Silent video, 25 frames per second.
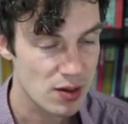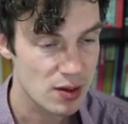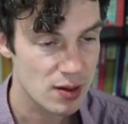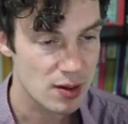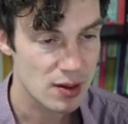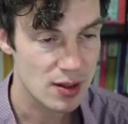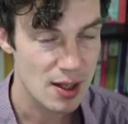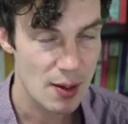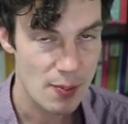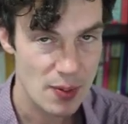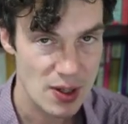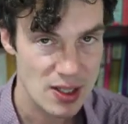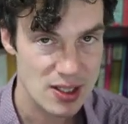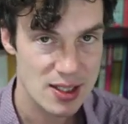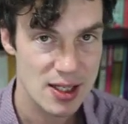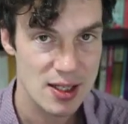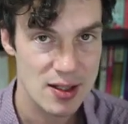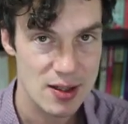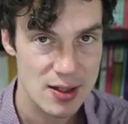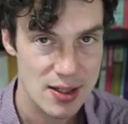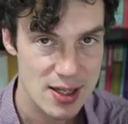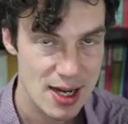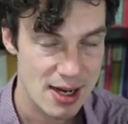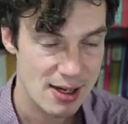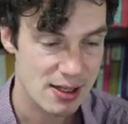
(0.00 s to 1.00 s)
That being said,
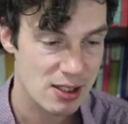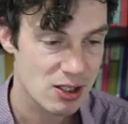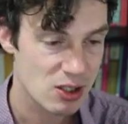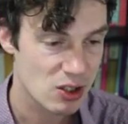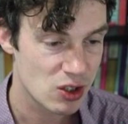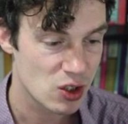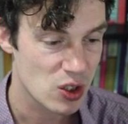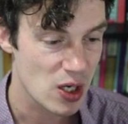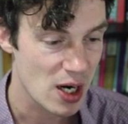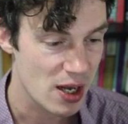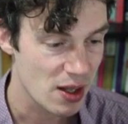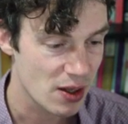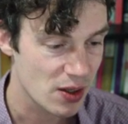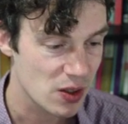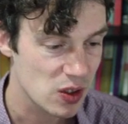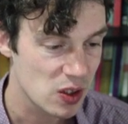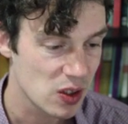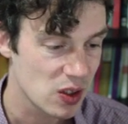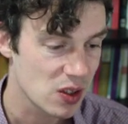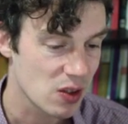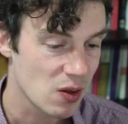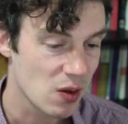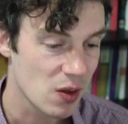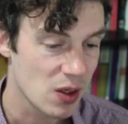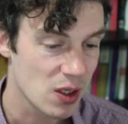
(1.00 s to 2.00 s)
the next challenge
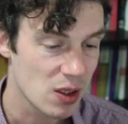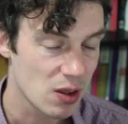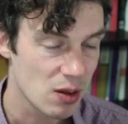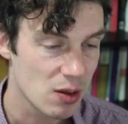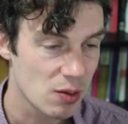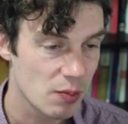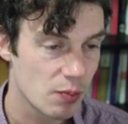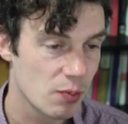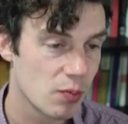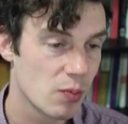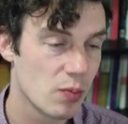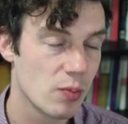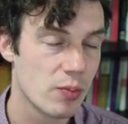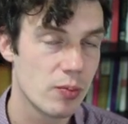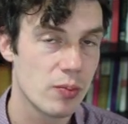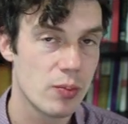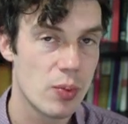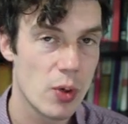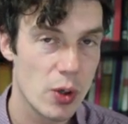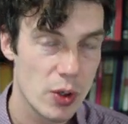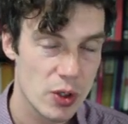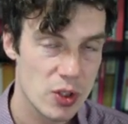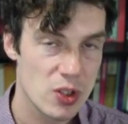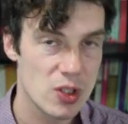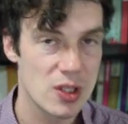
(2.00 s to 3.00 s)
is going to
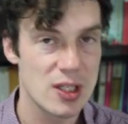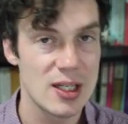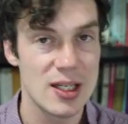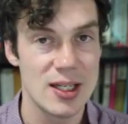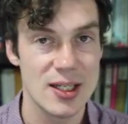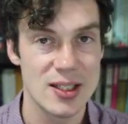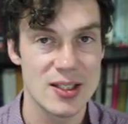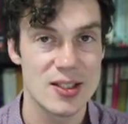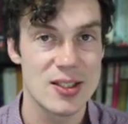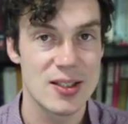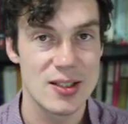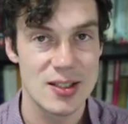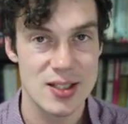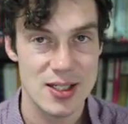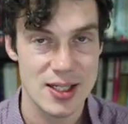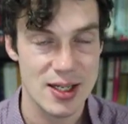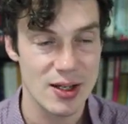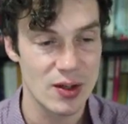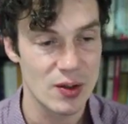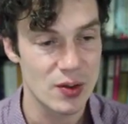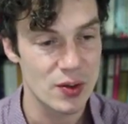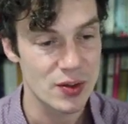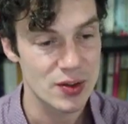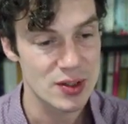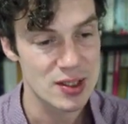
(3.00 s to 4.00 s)
push these
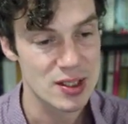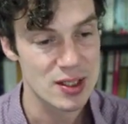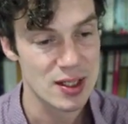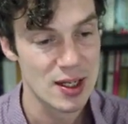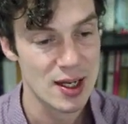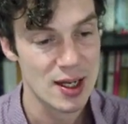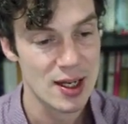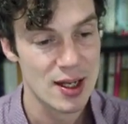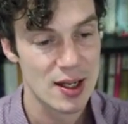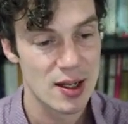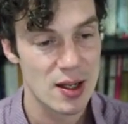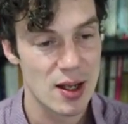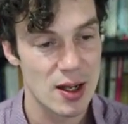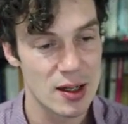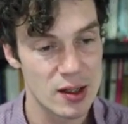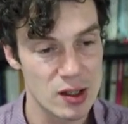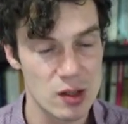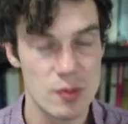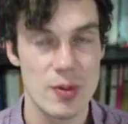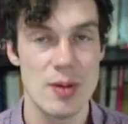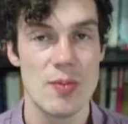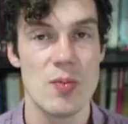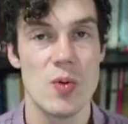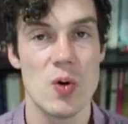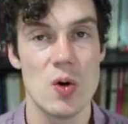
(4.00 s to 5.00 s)
skills a little
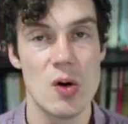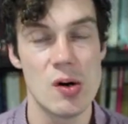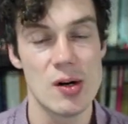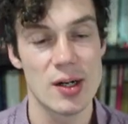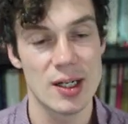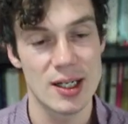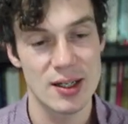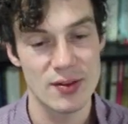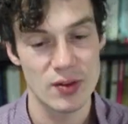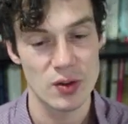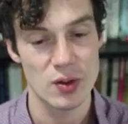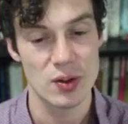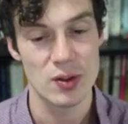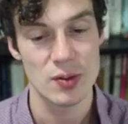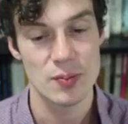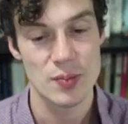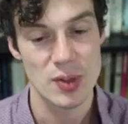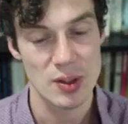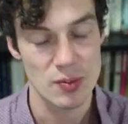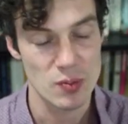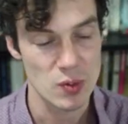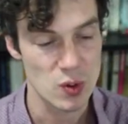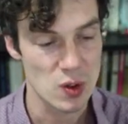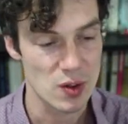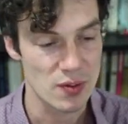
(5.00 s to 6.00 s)
bit more, give you a
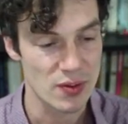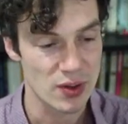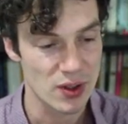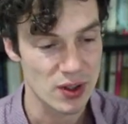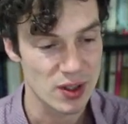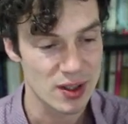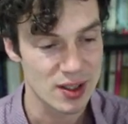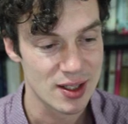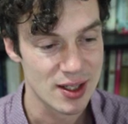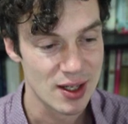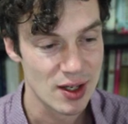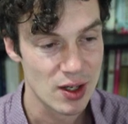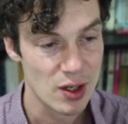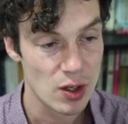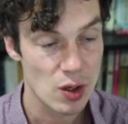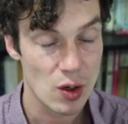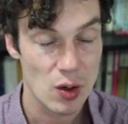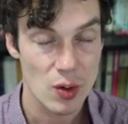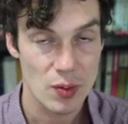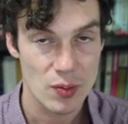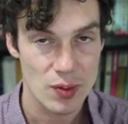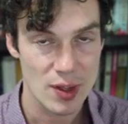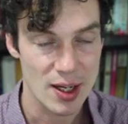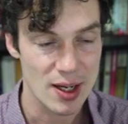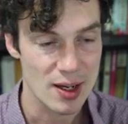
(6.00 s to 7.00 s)
bit more of a
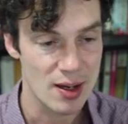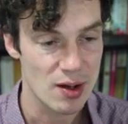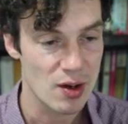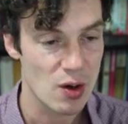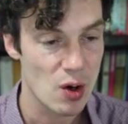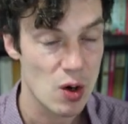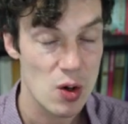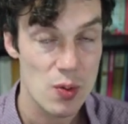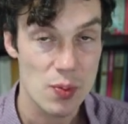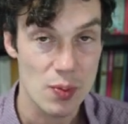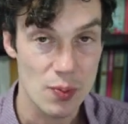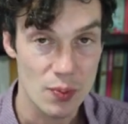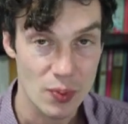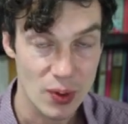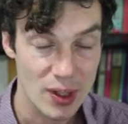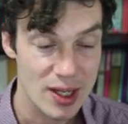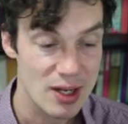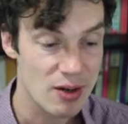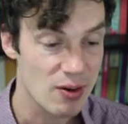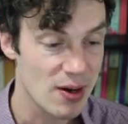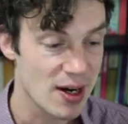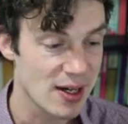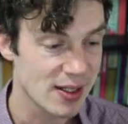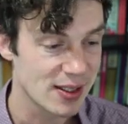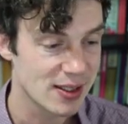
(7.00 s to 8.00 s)
open
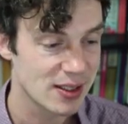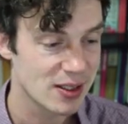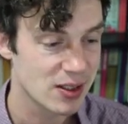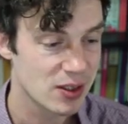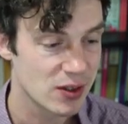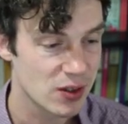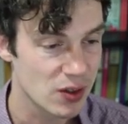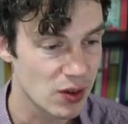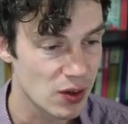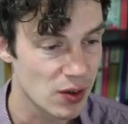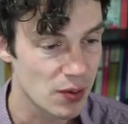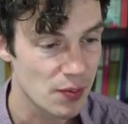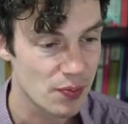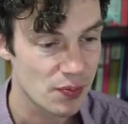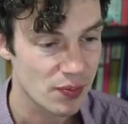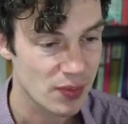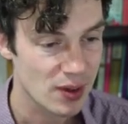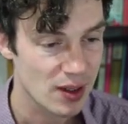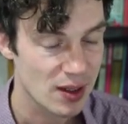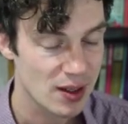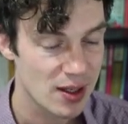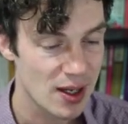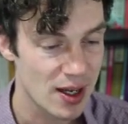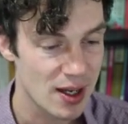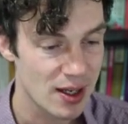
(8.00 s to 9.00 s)
playground to
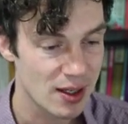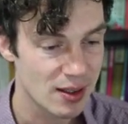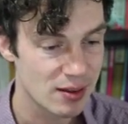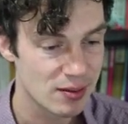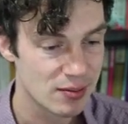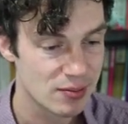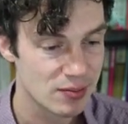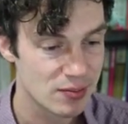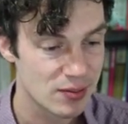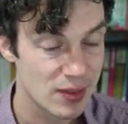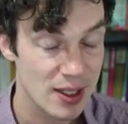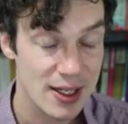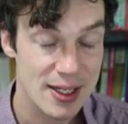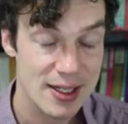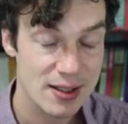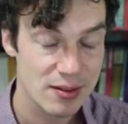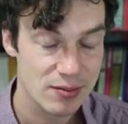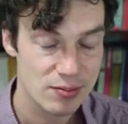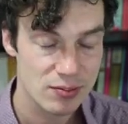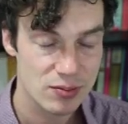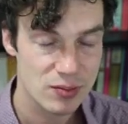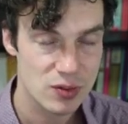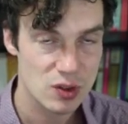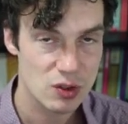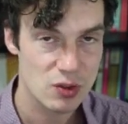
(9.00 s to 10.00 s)

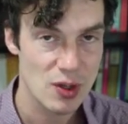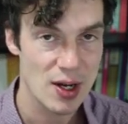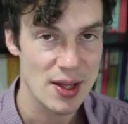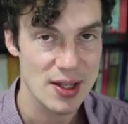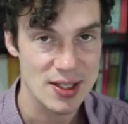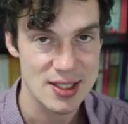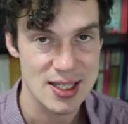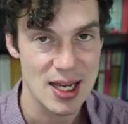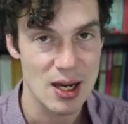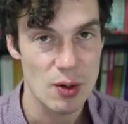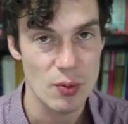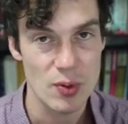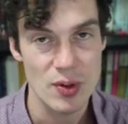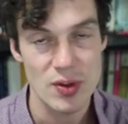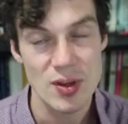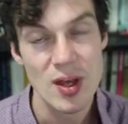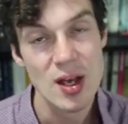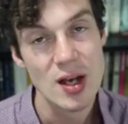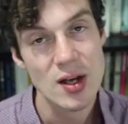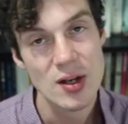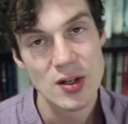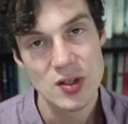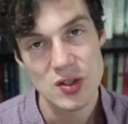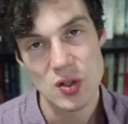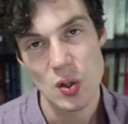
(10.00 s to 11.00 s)
try this out with.
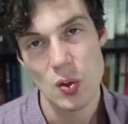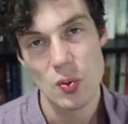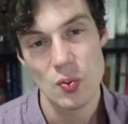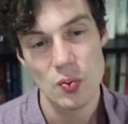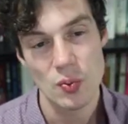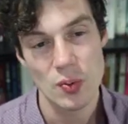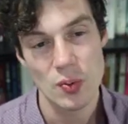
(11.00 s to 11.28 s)
So